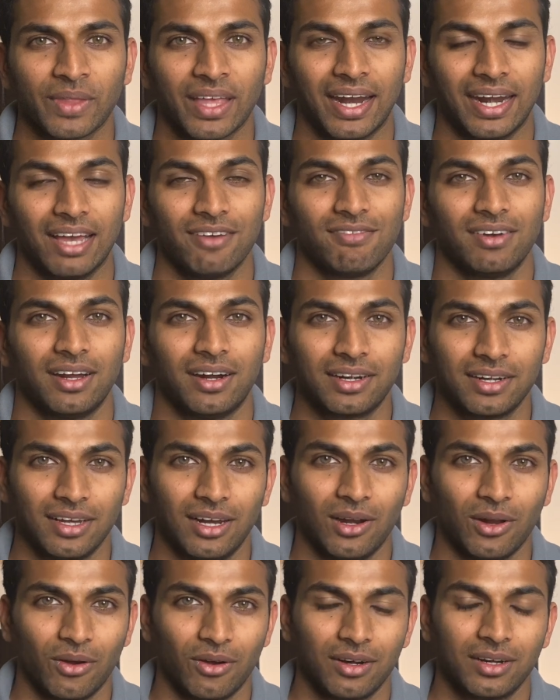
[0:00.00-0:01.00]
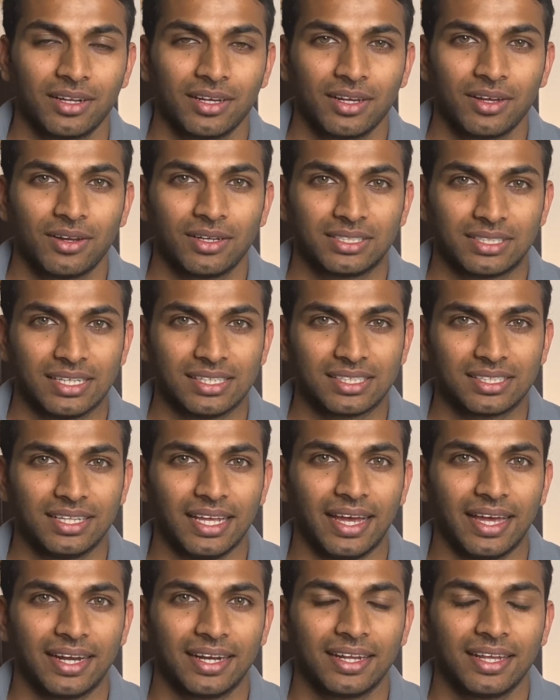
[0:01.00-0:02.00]
and I've learned a lot since
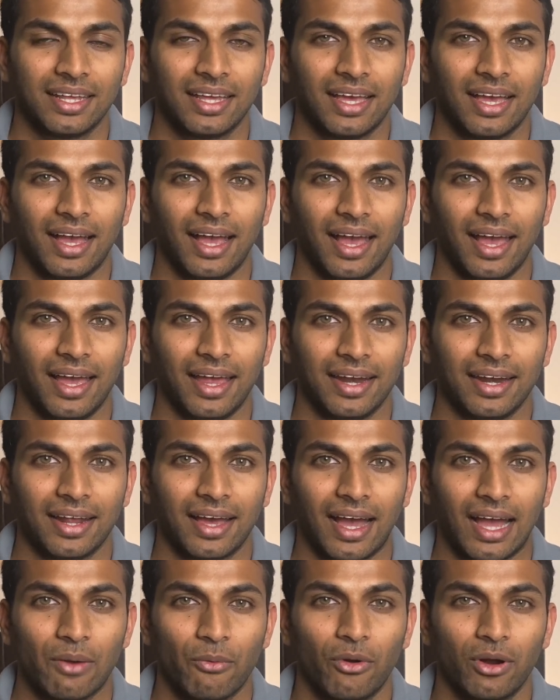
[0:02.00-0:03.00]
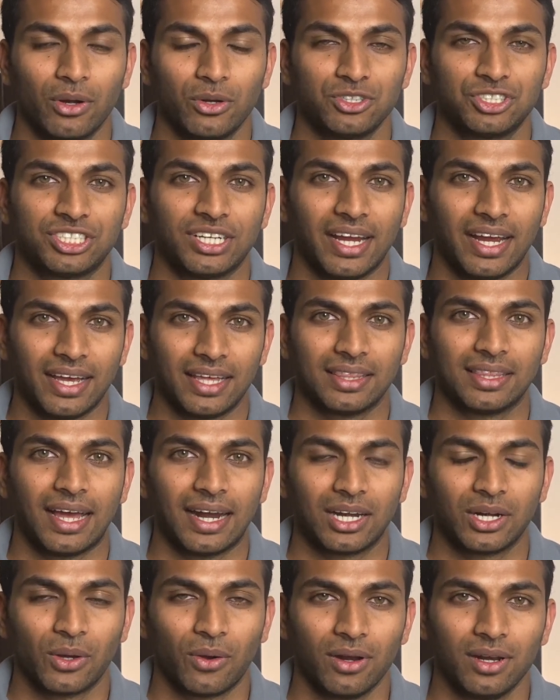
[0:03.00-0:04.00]
then and I want to share
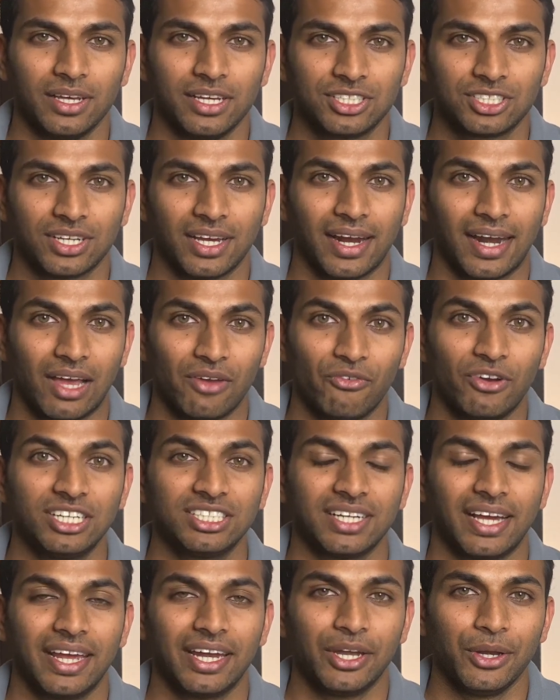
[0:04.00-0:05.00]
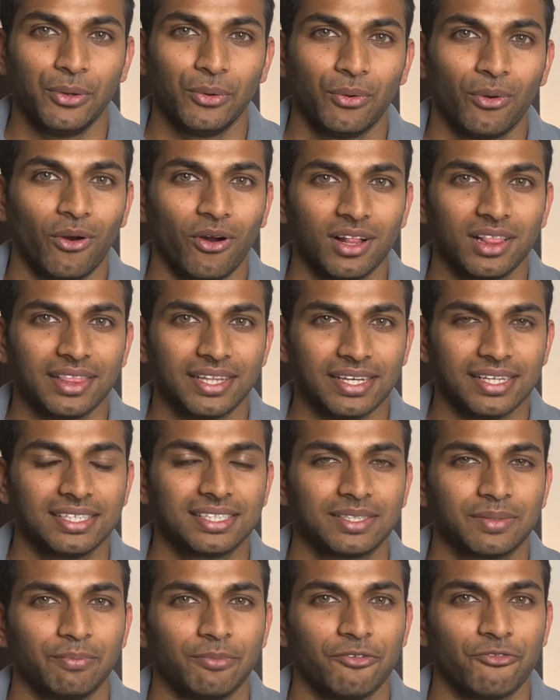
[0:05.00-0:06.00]
that knowledge and I wish I knew all
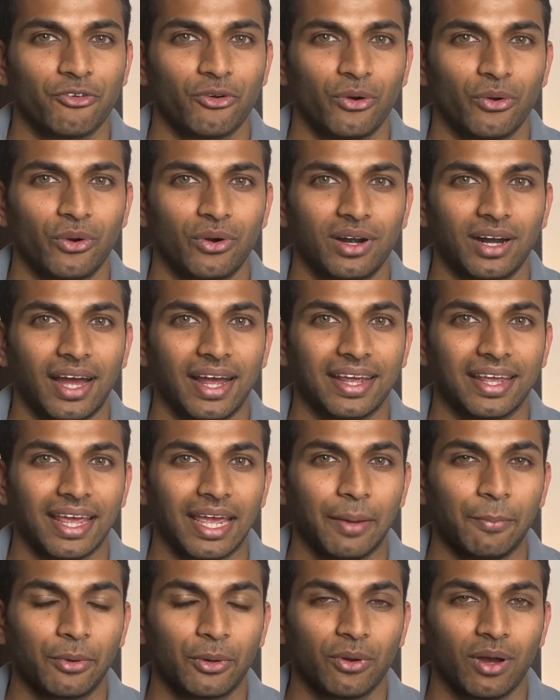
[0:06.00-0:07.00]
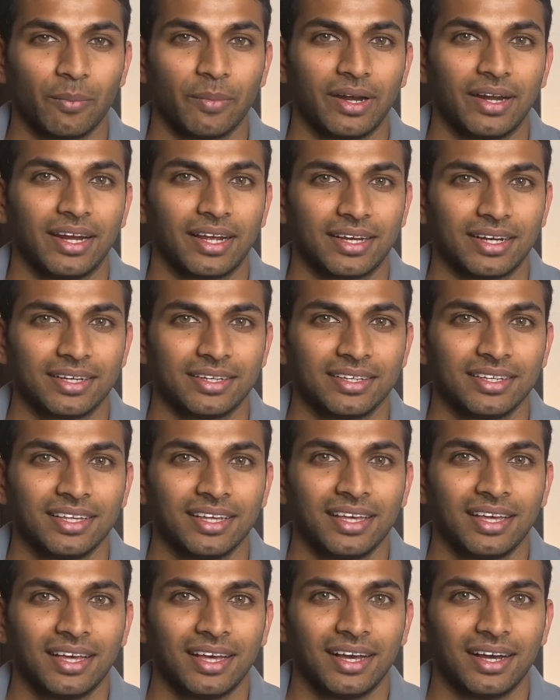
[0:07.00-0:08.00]
this before I came to America
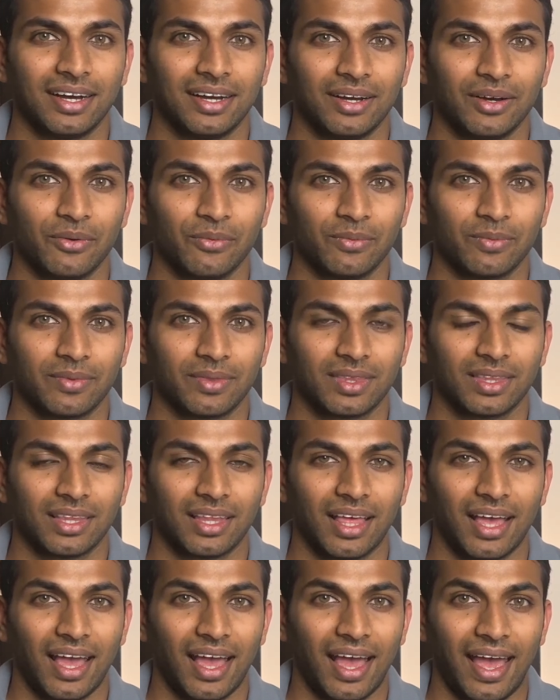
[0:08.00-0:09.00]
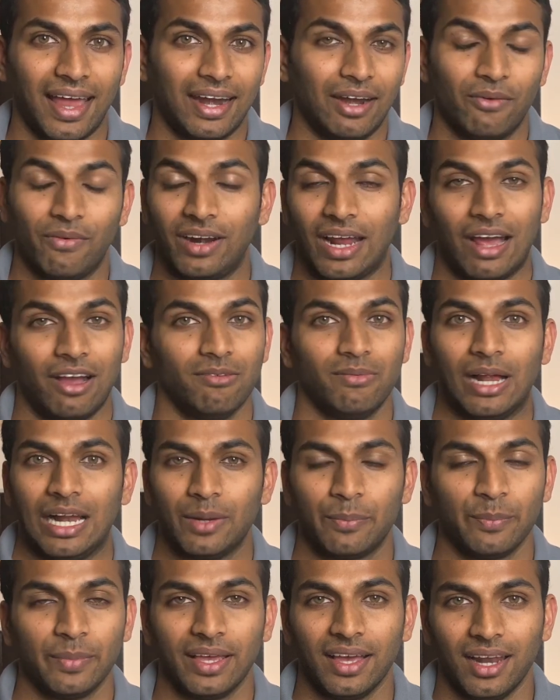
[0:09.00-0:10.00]
and it would have
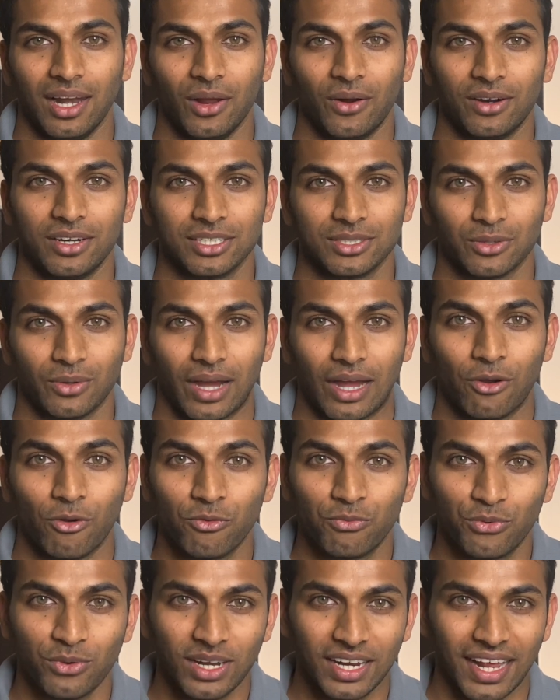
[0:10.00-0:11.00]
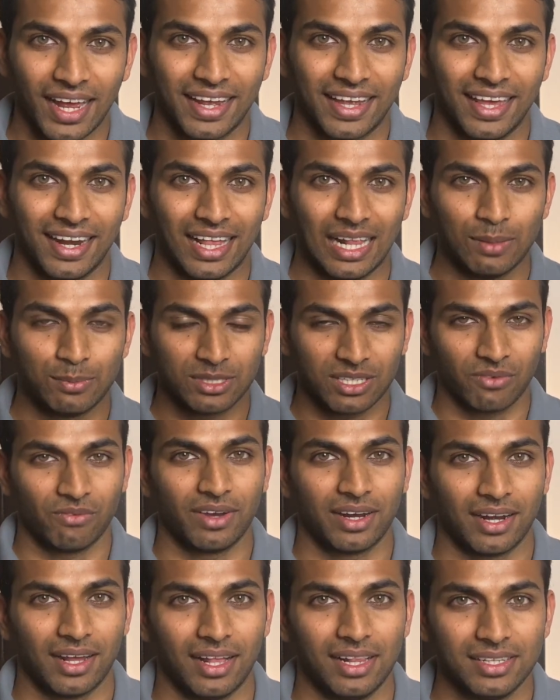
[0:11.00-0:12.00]
helped me a lot. So hopefully I can help
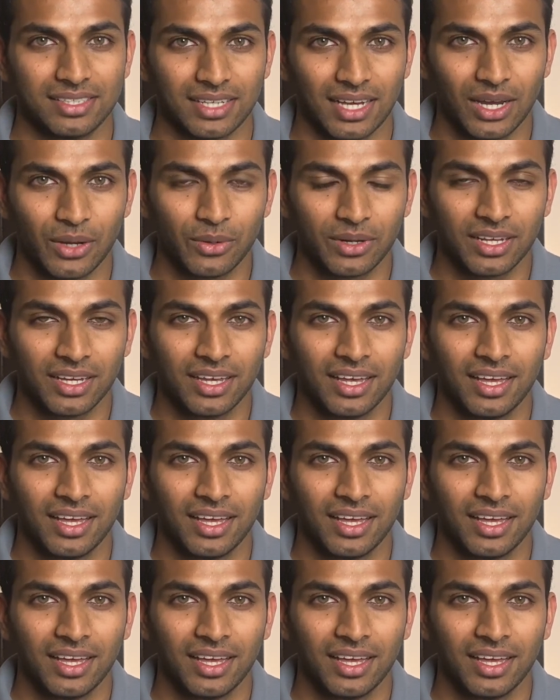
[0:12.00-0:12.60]
someone else out